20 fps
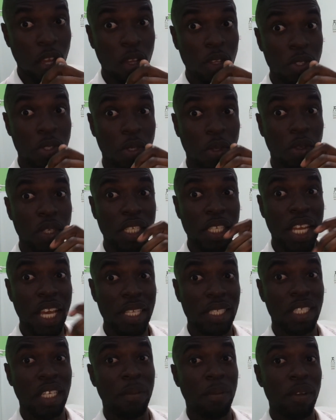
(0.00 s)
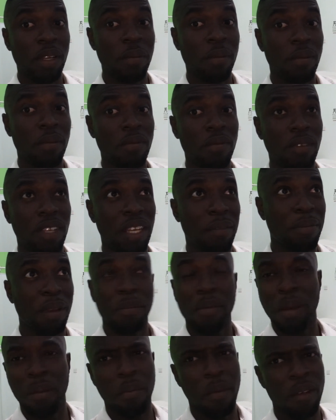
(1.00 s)
So the next couple of,
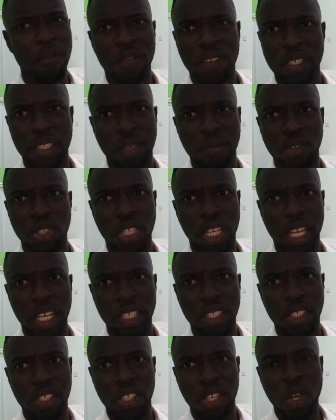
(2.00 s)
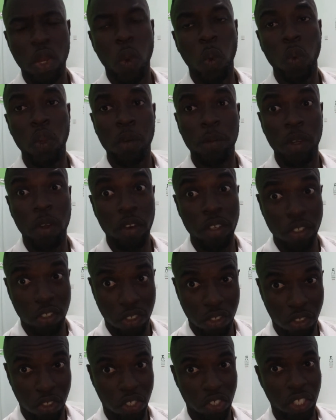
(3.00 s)
maybe a month and some change, we'll be going
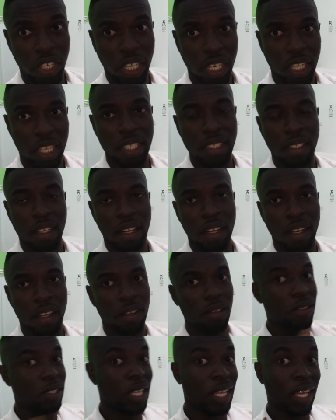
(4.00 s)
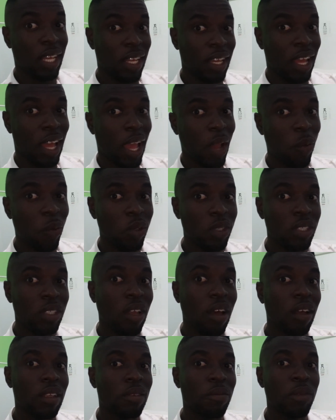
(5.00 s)
straight into clinicals. Like I will
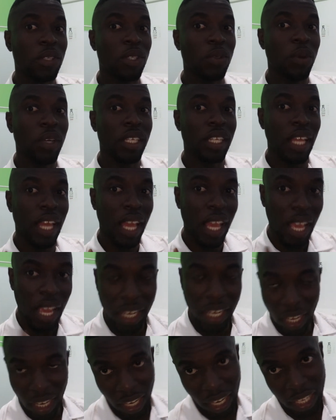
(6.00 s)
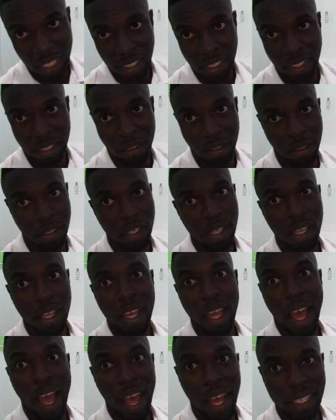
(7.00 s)
not be doing any classes
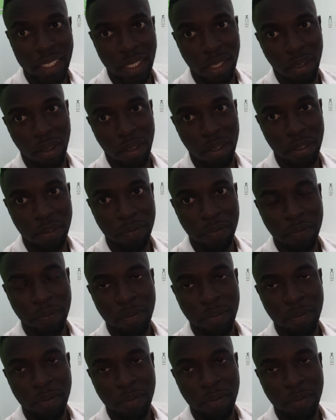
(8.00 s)
at all.